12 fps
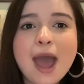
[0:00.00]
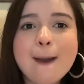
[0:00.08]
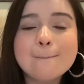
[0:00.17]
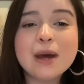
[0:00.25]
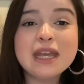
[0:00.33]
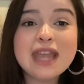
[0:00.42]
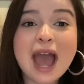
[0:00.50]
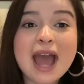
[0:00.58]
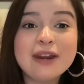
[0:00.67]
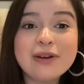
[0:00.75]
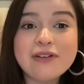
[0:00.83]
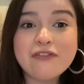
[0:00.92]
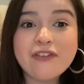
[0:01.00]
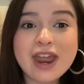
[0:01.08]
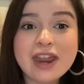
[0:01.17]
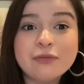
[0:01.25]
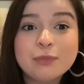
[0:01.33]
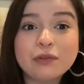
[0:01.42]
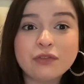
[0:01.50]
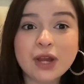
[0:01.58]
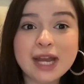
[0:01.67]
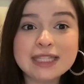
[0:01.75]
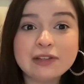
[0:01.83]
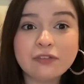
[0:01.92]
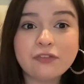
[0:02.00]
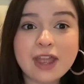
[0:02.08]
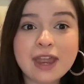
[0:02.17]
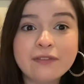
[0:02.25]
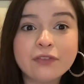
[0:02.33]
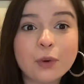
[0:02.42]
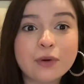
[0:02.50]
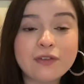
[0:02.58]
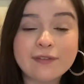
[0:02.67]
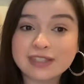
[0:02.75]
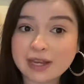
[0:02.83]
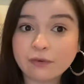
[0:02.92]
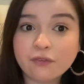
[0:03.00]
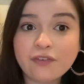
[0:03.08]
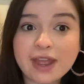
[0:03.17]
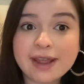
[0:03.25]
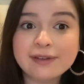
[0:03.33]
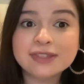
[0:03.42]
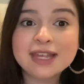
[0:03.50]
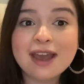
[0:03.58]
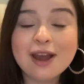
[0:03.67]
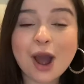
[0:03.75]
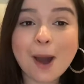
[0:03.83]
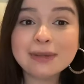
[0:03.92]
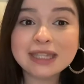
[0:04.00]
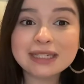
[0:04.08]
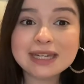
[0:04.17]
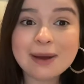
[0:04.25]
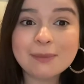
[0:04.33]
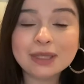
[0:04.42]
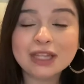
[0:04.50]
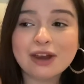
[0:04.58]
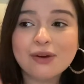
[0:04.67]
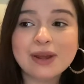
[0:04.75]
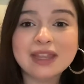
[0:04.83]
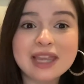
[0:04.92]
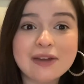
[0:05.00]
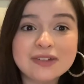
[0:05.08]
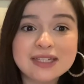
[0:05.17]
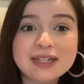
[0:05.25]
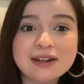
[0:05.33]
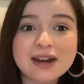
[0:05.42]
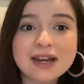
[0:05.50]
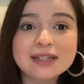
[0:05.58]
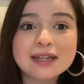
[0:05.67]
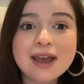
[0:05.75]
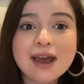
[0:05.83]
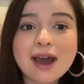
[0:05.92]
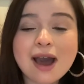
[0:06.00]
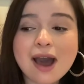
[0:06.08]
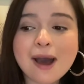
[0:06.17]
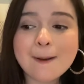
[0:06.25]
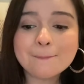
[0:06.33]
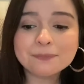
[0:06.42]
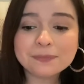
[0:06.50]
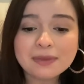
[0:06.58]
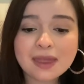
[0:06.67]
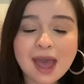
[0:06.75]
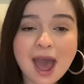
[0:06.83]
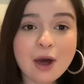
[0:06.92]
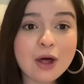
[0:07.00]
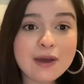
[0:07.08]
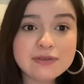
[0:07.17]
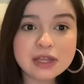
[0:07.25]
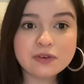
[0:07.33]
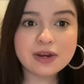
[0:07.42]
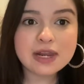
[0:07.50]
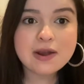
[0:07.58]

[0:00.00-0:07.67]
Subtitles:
But yeah, I don't have a fave, but if you guys have a fave or if you have several faves, comment them down below. I'd love to hear it. I'll have another video